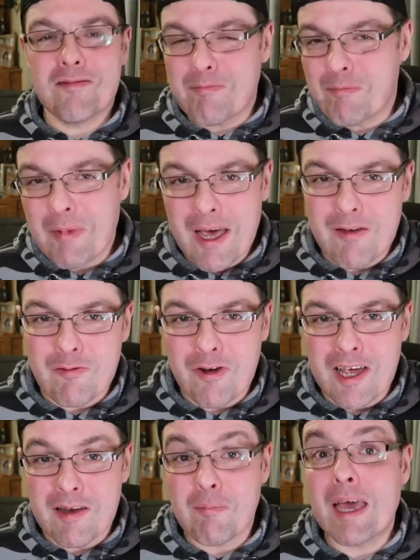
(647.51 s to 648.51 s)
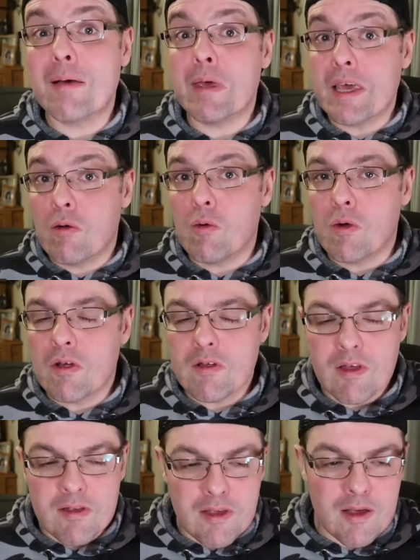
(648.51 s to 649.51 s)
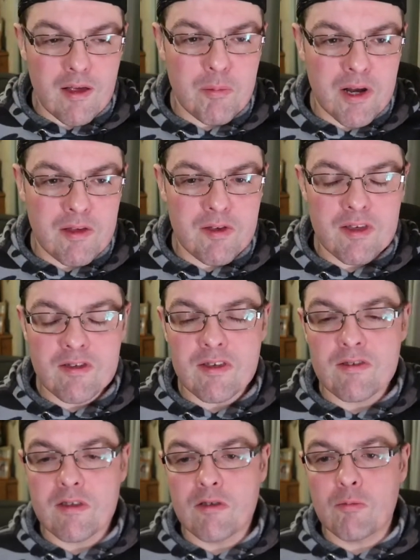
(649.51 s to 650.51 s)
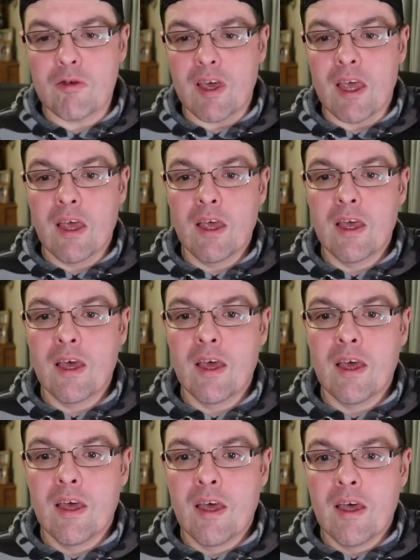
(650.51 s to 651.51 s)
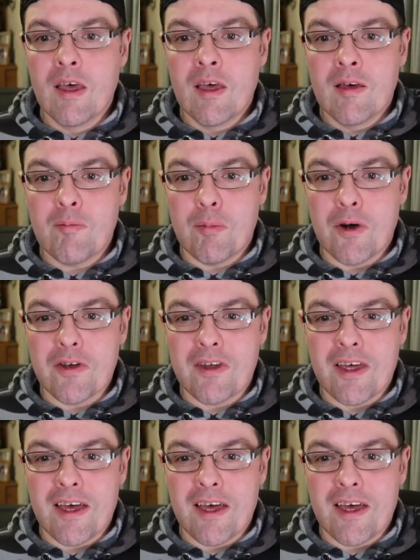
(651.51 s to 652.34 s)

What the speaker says: my friend, my amigo, I think, I believe he says in this movie. But